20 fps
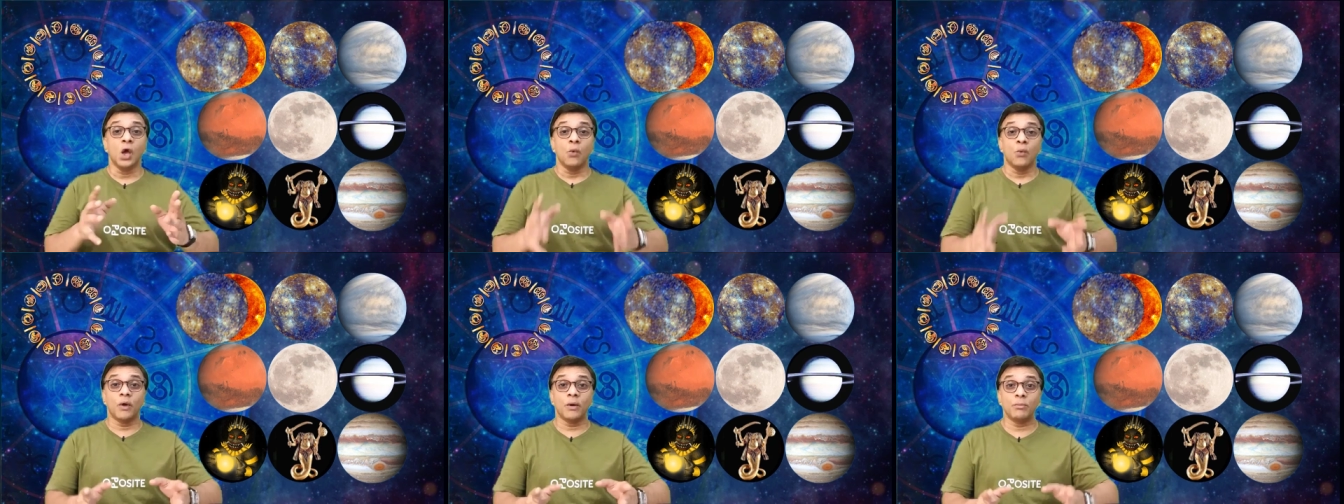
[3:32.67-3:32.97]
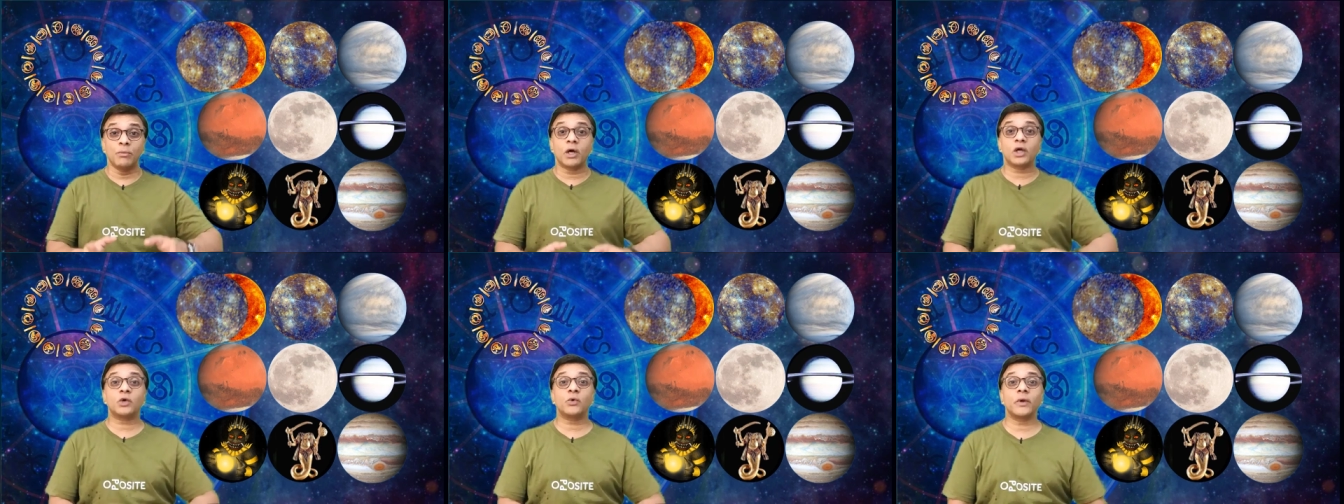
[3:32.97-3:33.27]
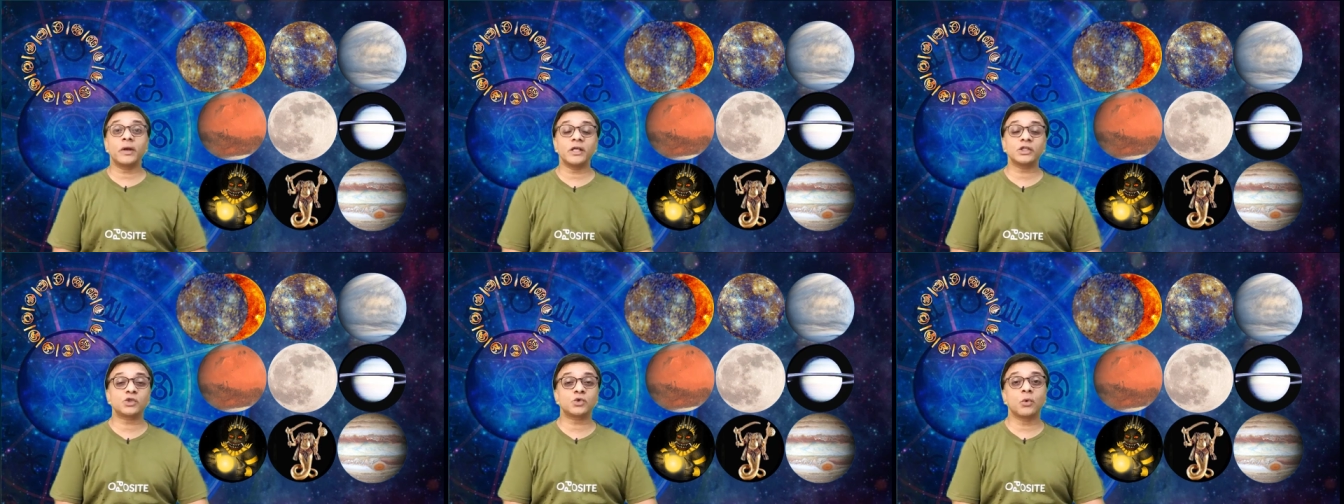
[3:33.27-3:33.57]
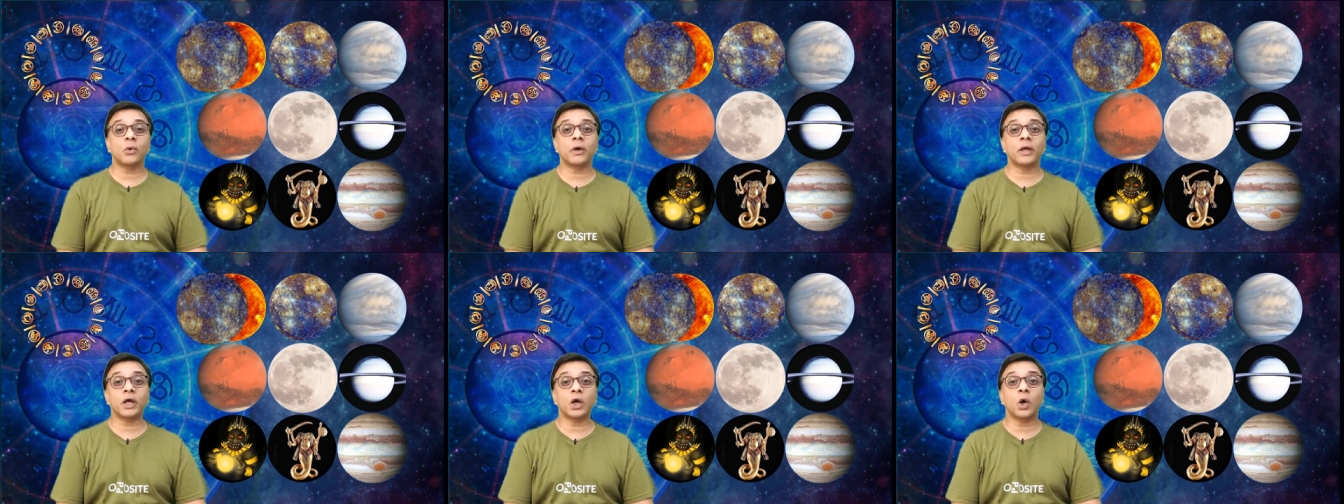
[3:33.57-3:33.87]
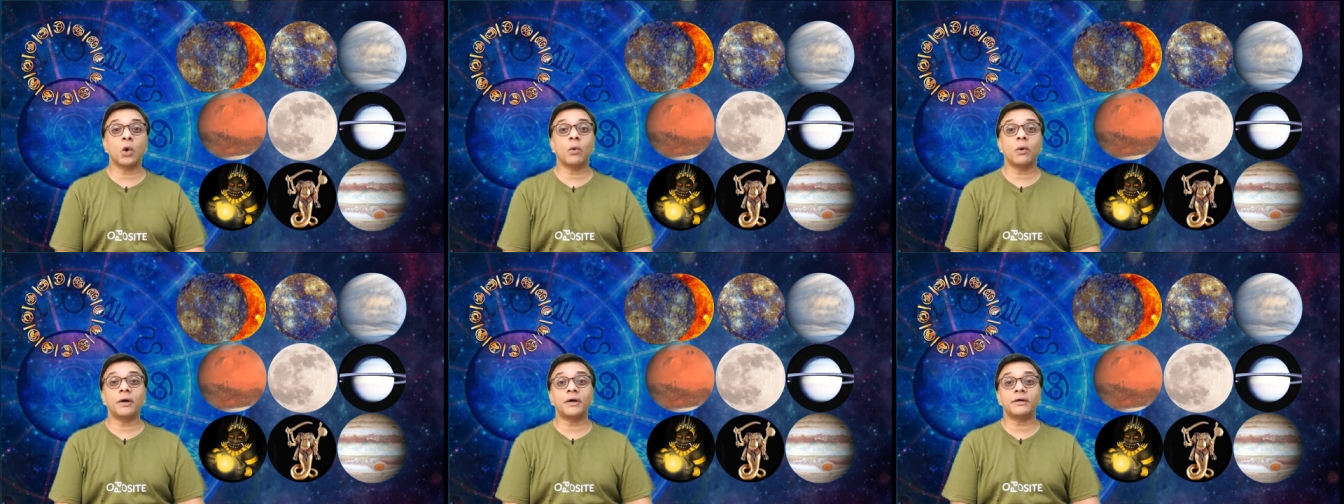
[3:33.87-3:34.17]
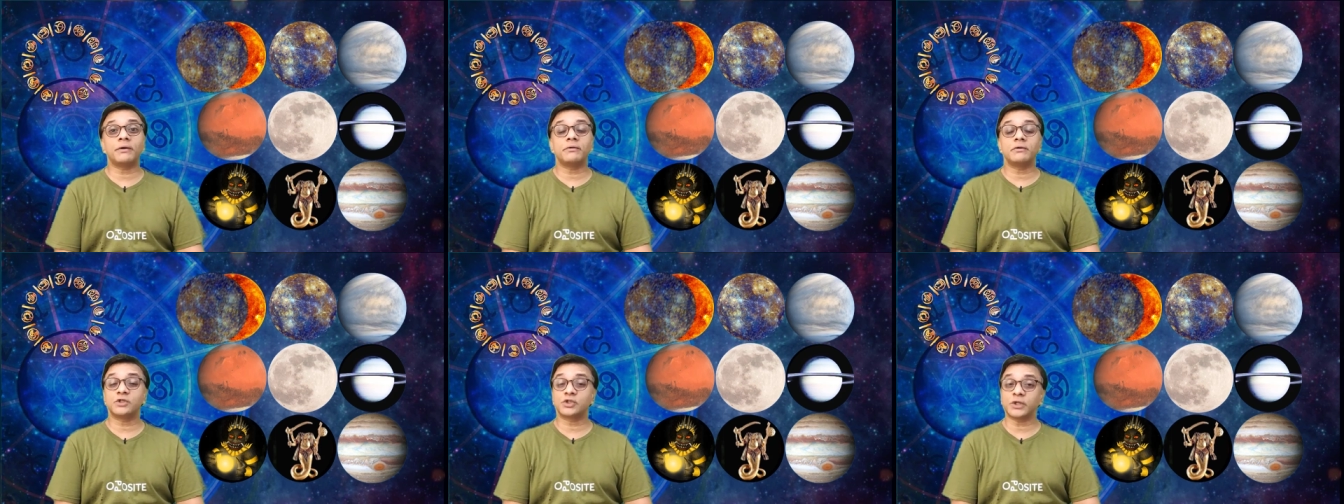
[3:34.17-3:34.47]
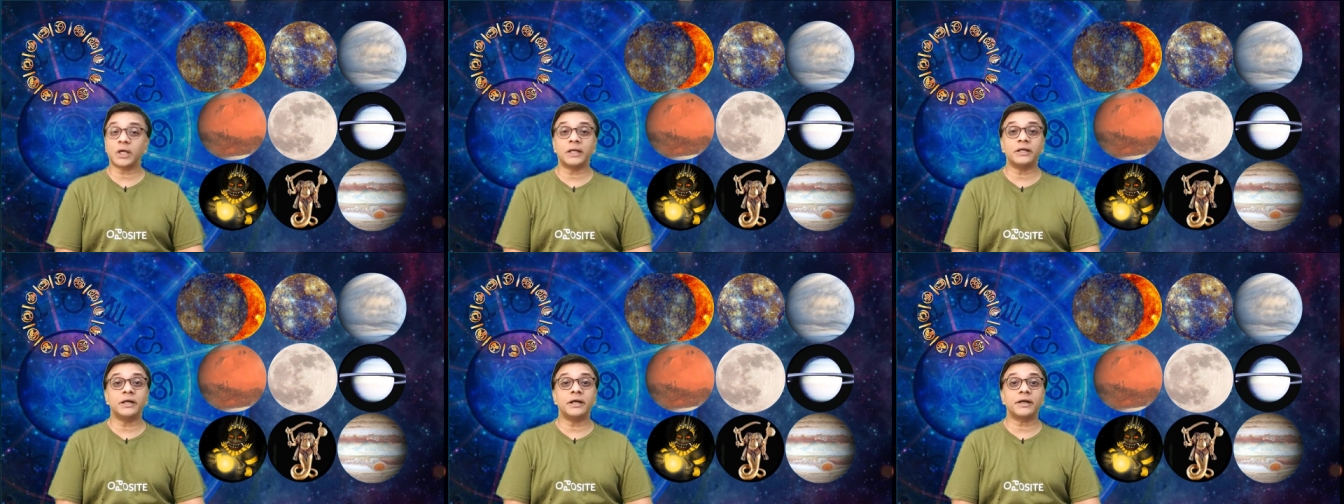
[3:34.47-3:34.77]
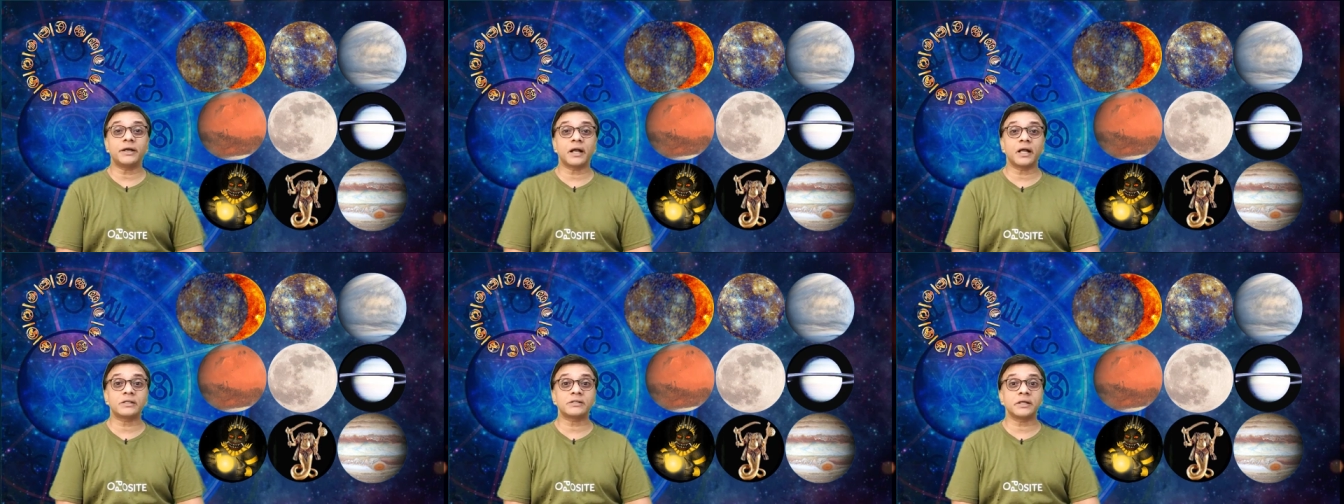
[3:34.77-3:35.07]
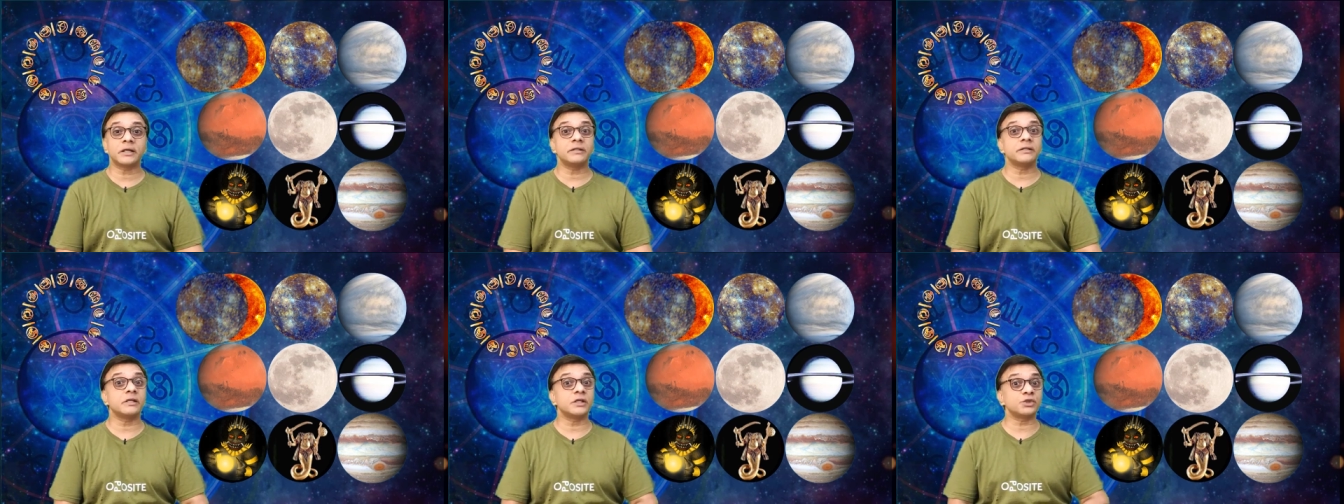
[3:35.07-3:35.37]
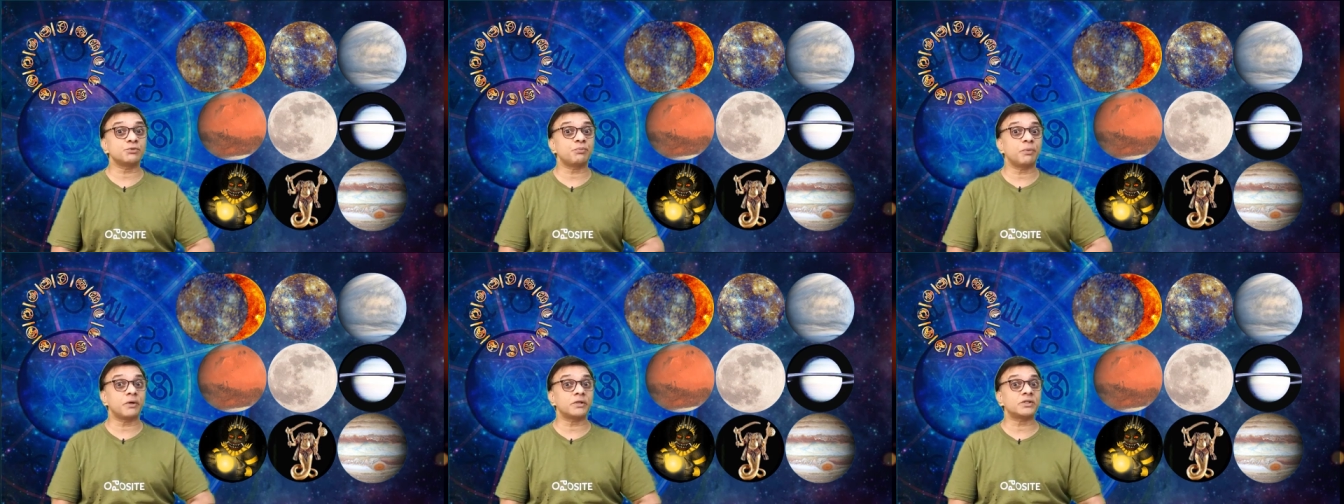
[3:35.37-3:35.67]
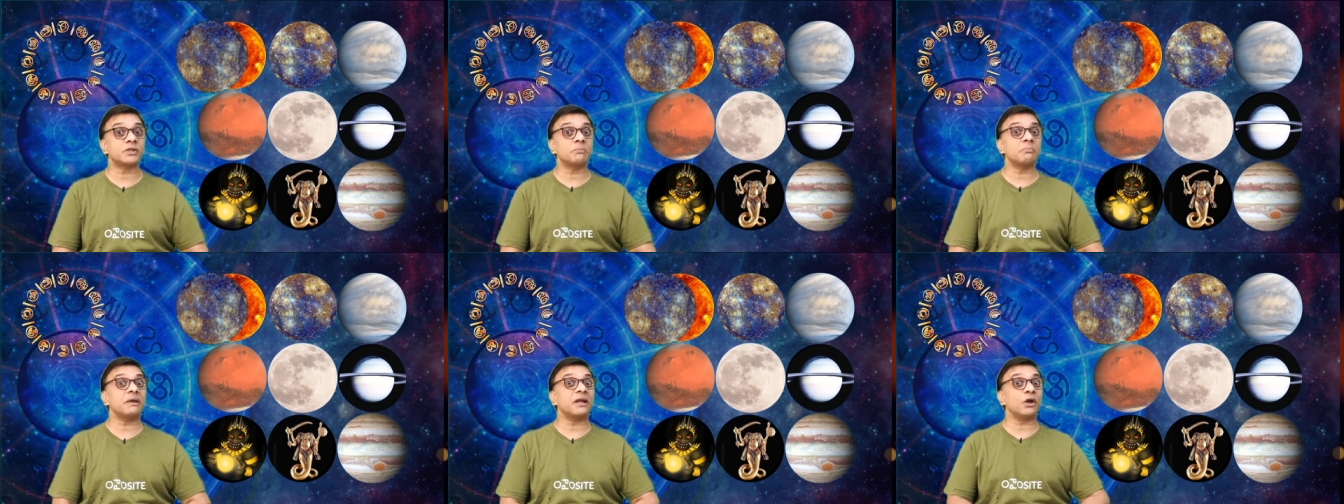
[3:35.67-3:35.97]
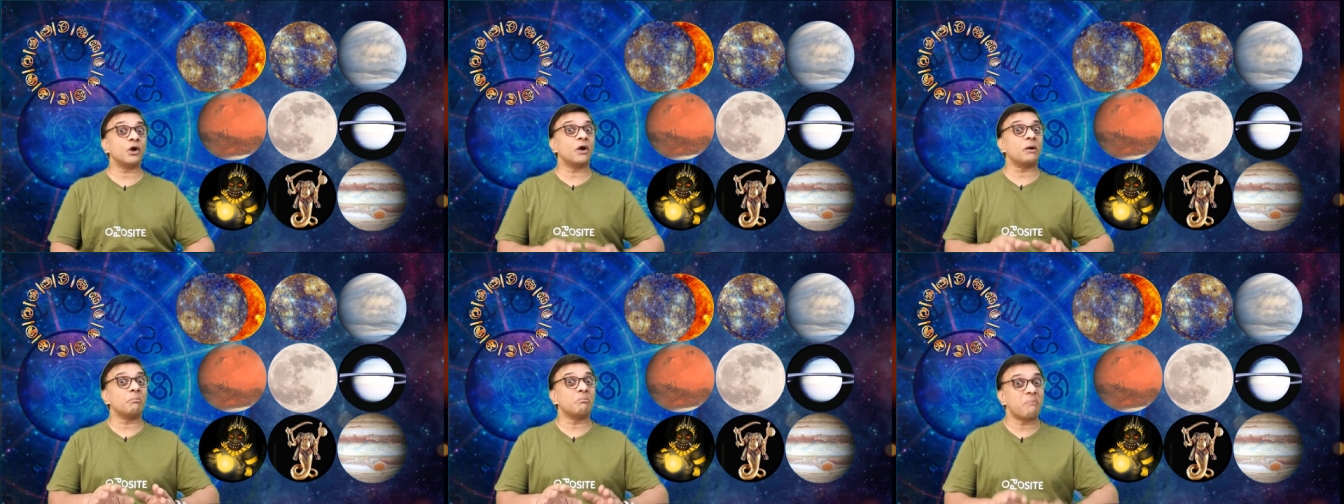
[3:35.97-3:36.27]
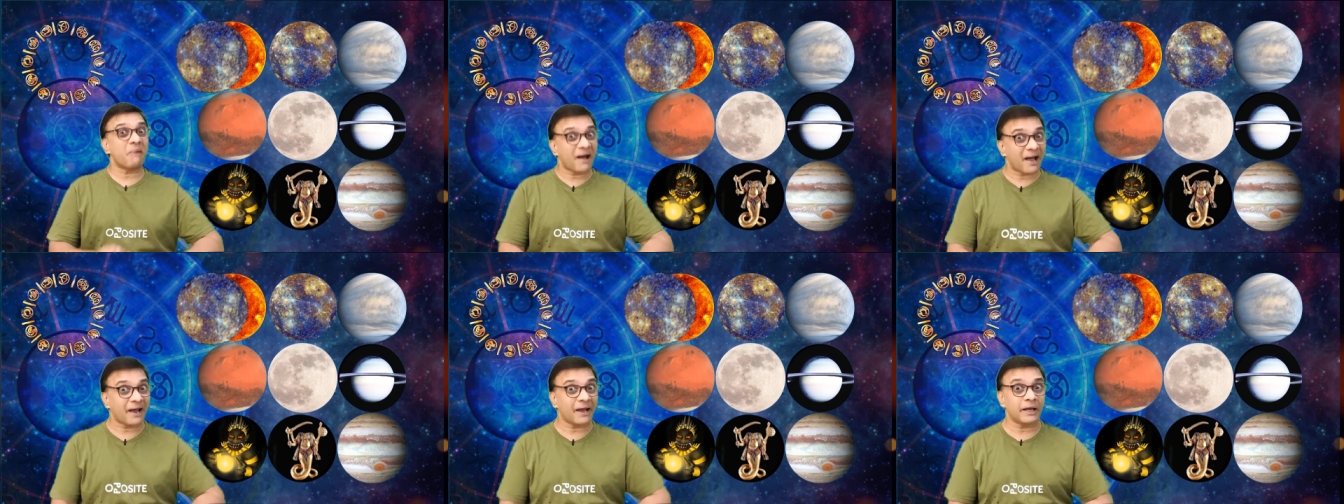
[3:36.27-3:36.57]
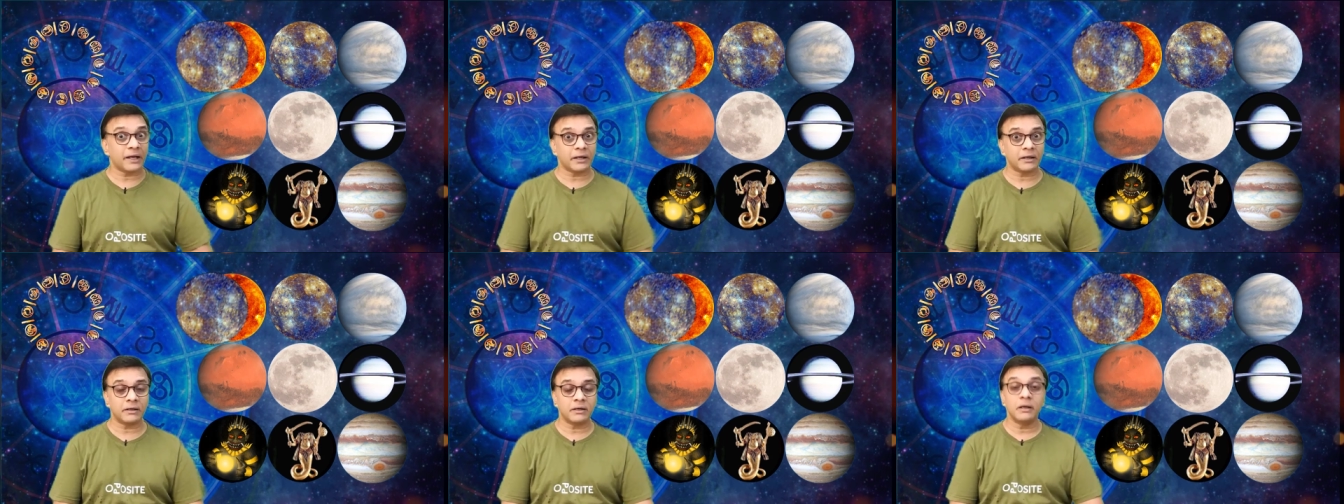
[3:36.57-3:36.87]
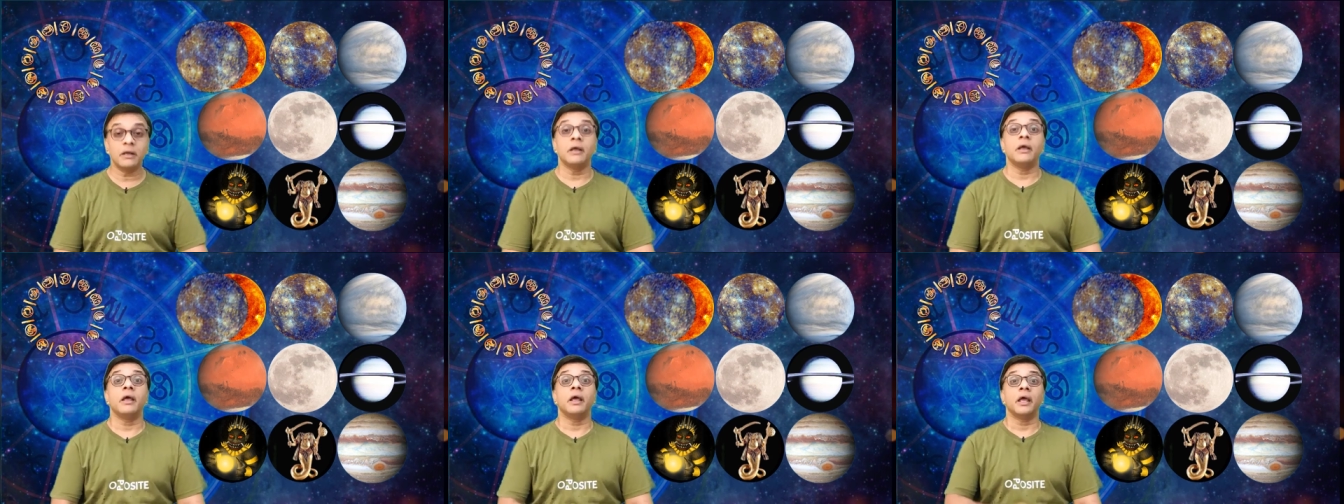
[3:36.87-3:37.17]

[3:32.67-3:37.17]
When Mercury is going over Sun in transit, this person may not mind